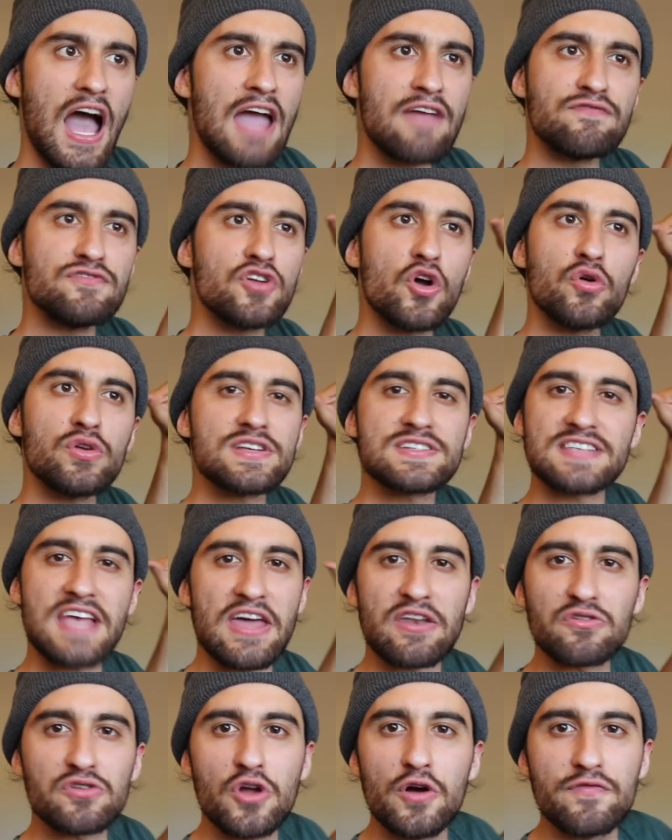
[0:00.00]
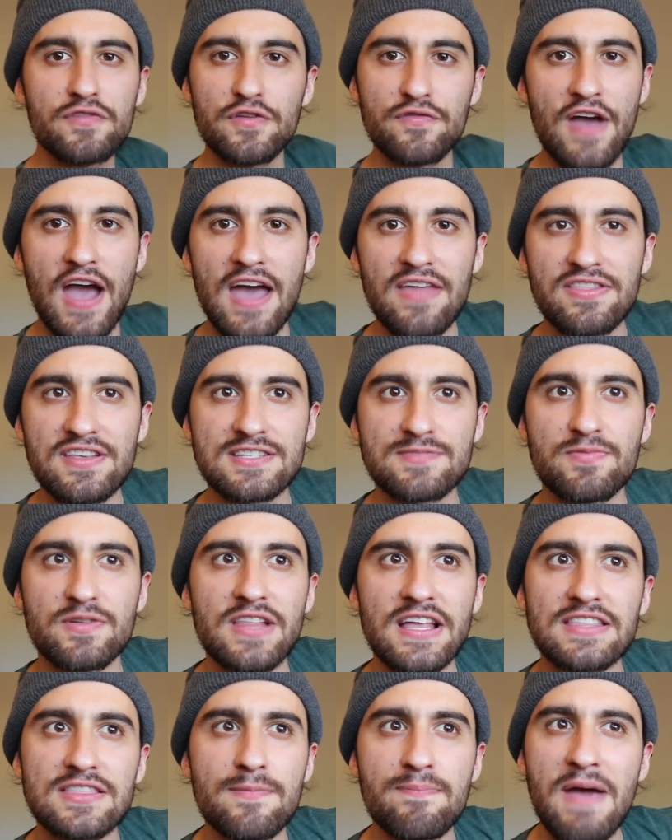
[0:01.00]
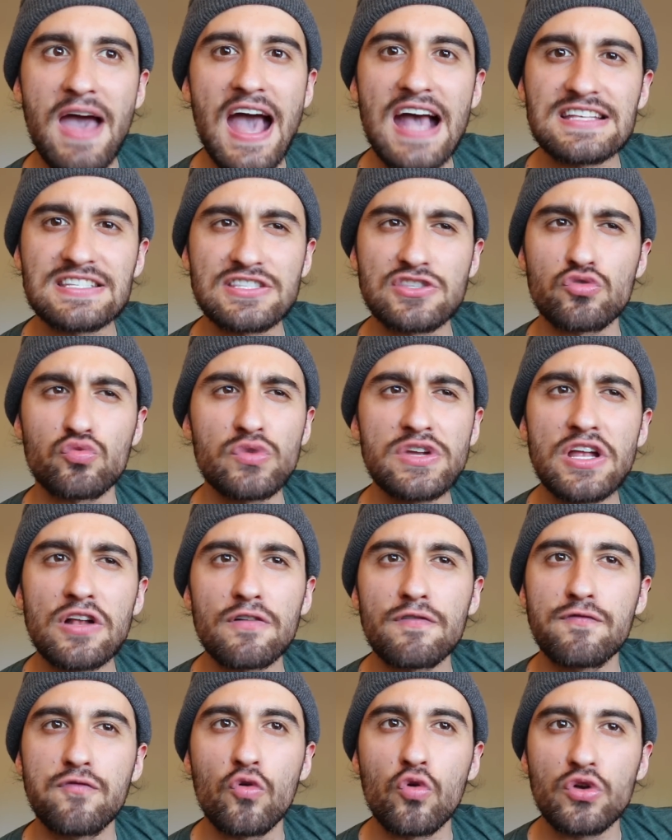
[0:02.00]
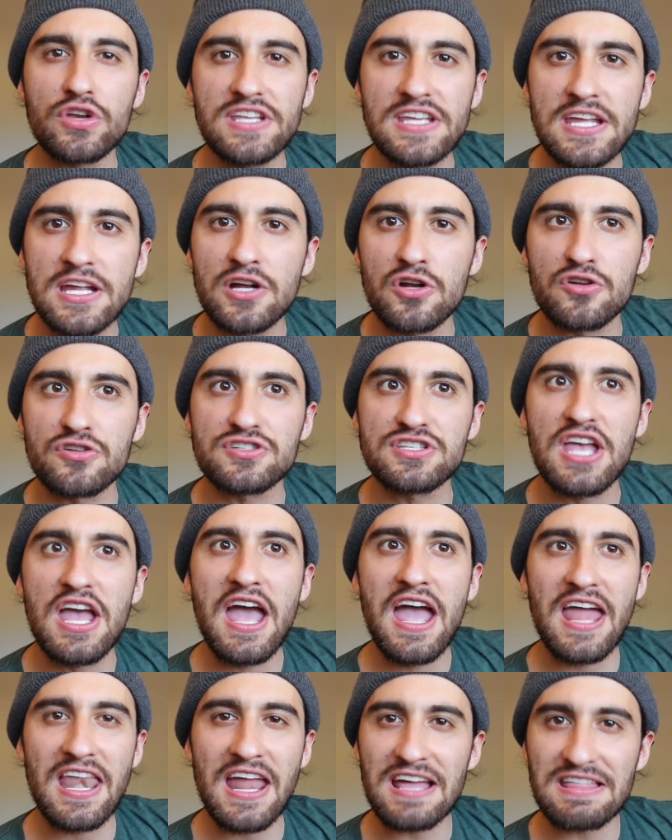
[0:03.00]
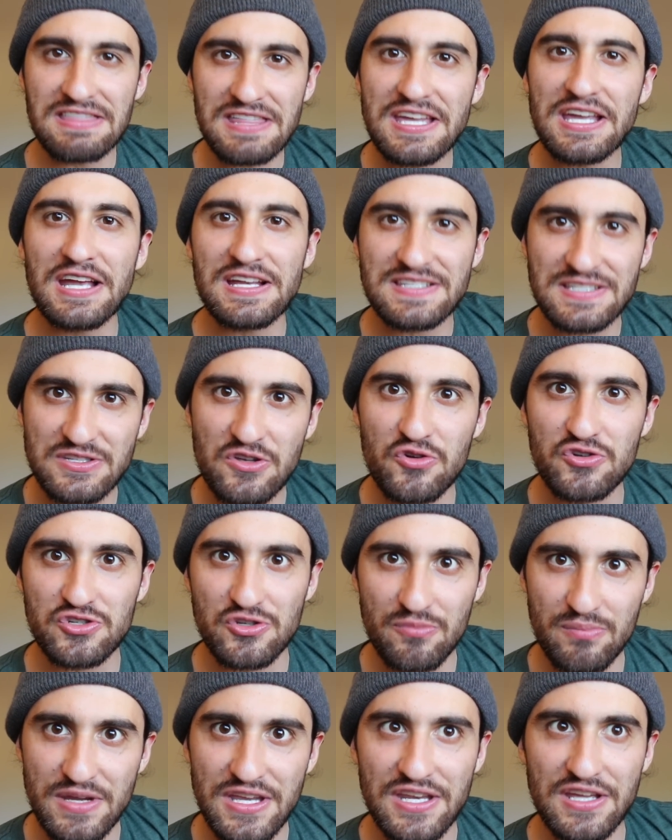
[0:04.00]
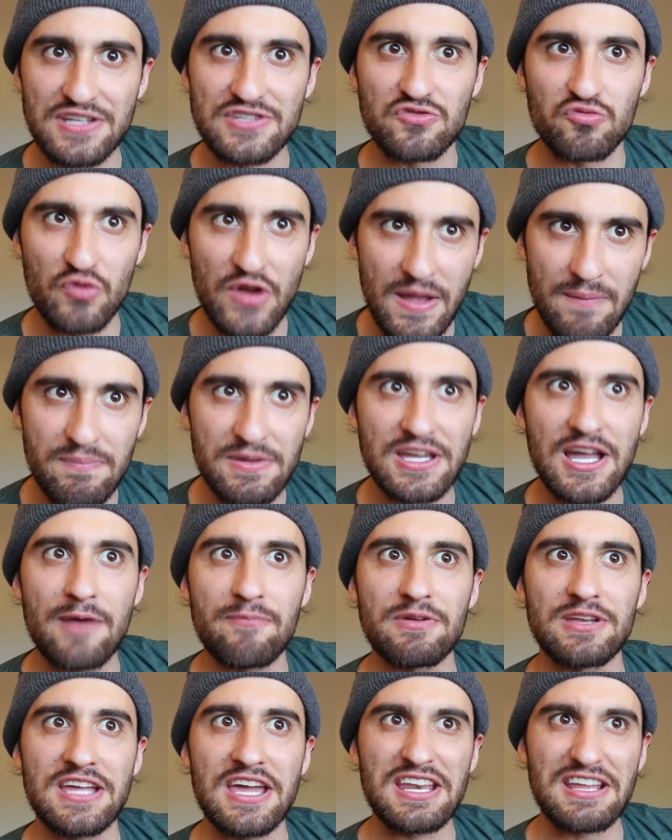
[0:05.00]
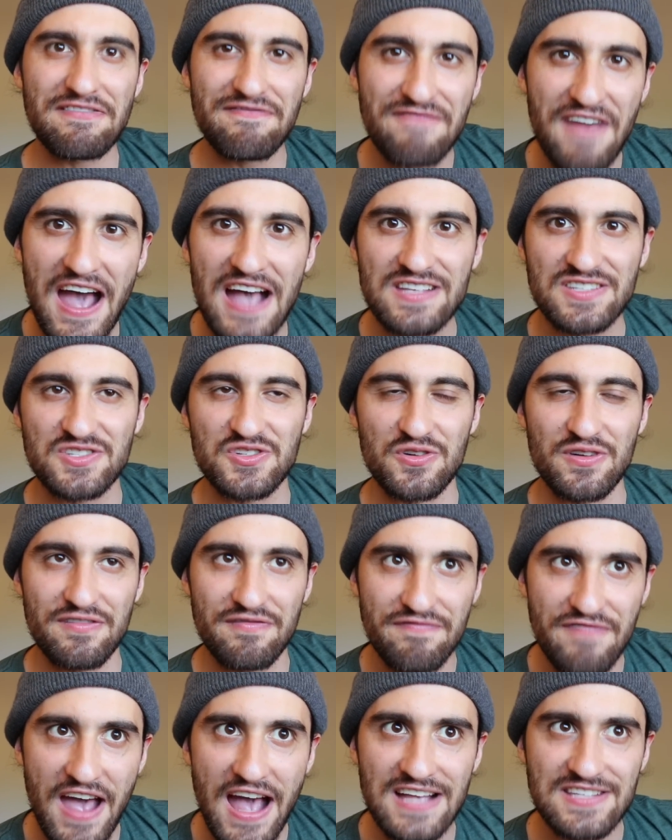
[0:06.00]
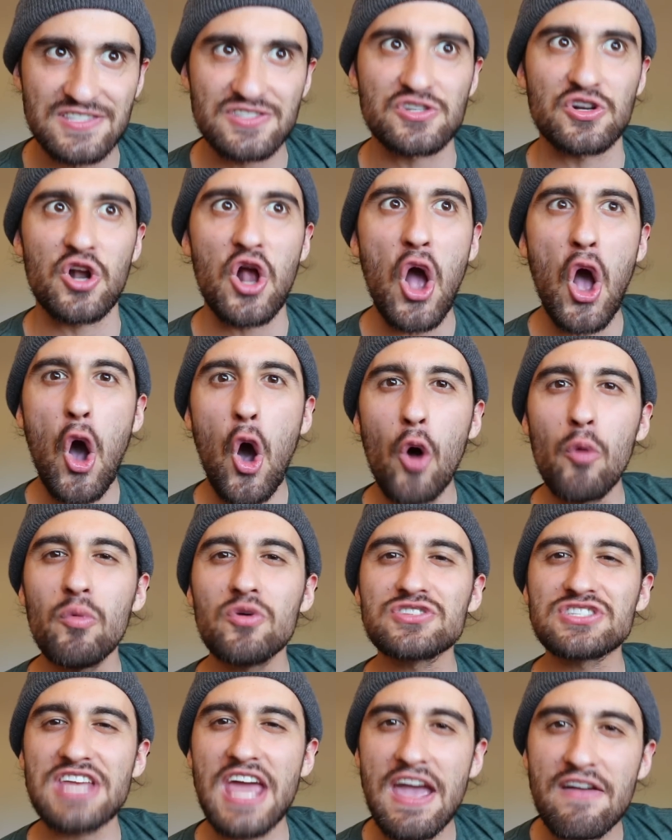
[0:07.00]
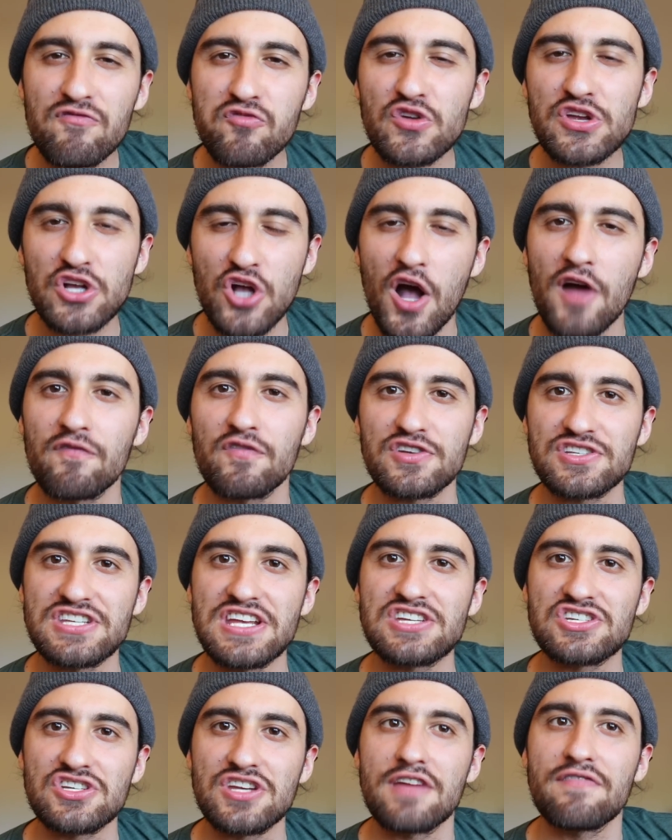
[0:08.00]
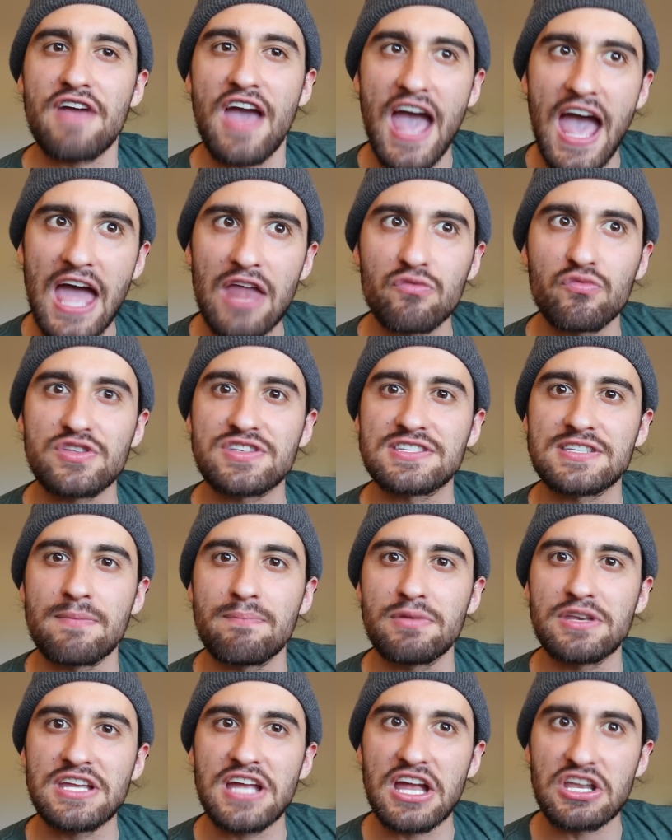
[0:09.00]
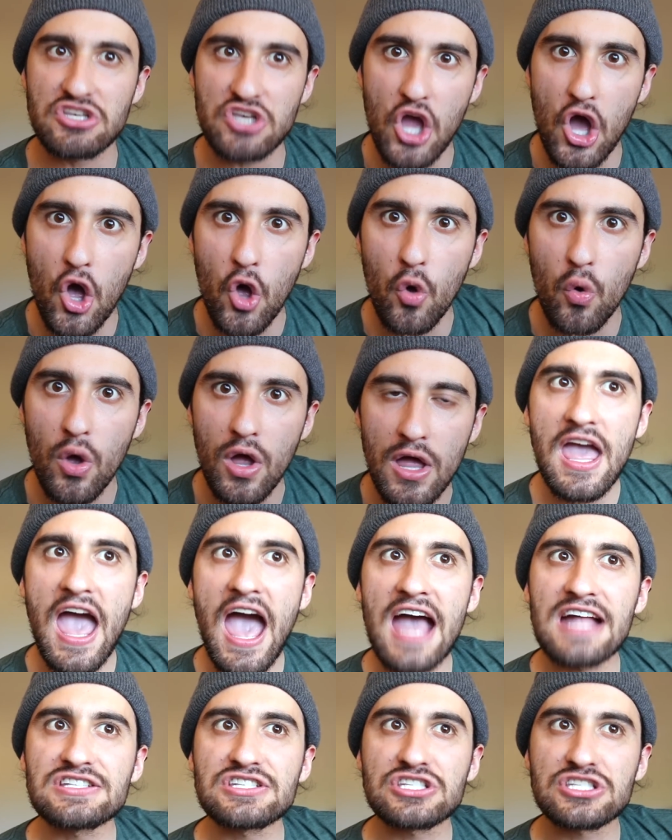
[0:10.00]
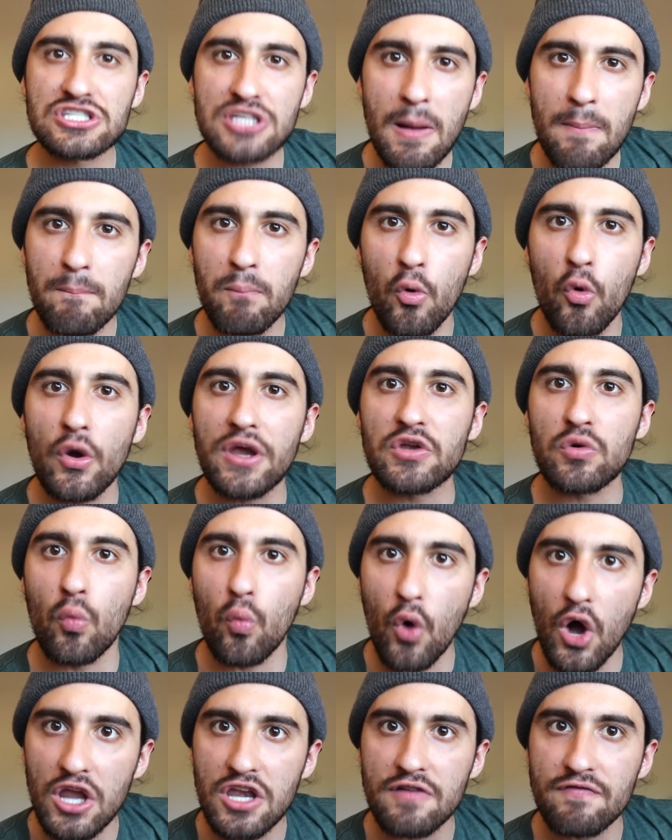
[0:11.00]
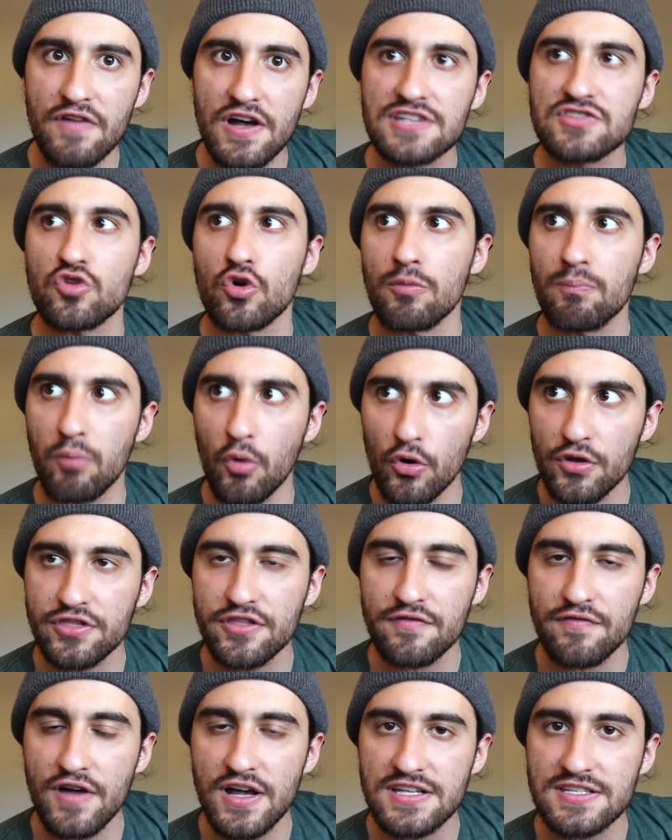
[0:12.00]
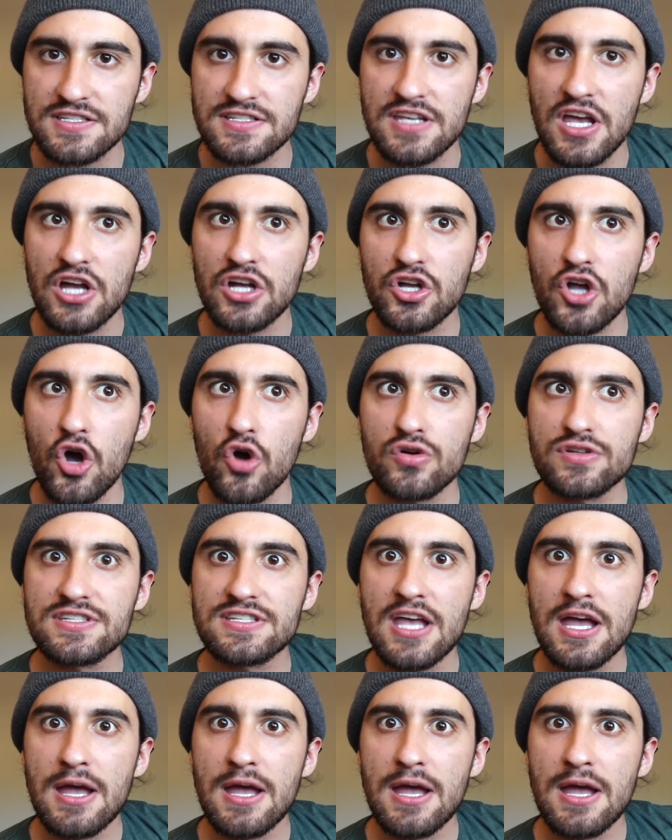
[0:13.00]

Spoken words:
I've noticed, I don't know if you've had this, but like the past 3 or 4 years, and I think as social media is ramping up and getting faster and faster, almost every conversation I've had with somebody I know, at some point one of us or both of us goes,